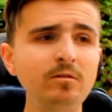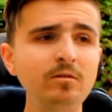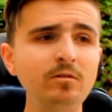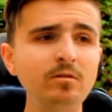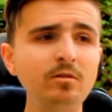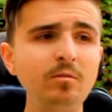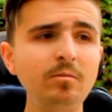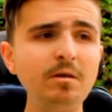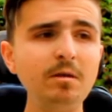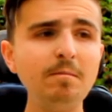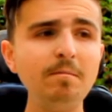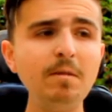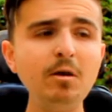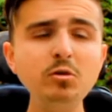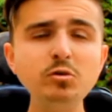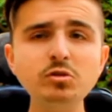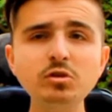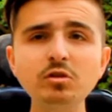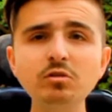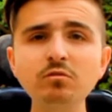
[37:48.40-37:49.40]
gotta be
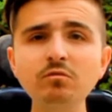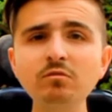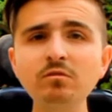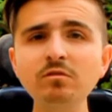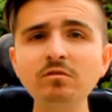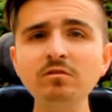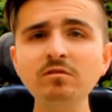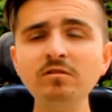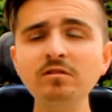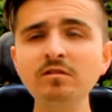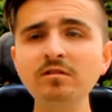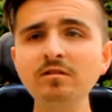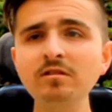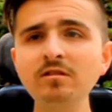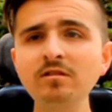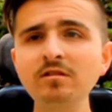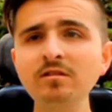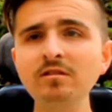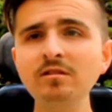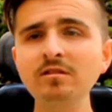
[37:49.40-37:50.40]
emotional,
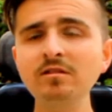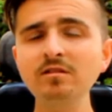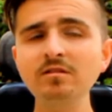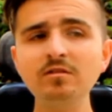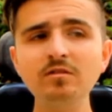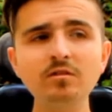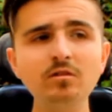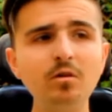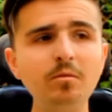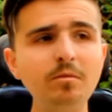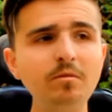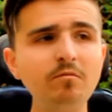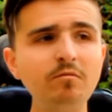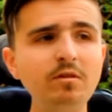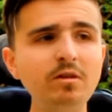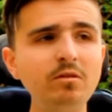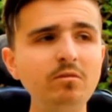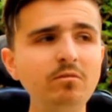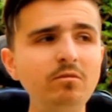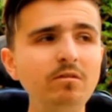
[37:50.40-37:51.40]
gotta be
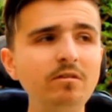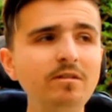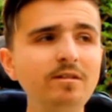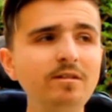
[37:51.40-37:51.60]
real.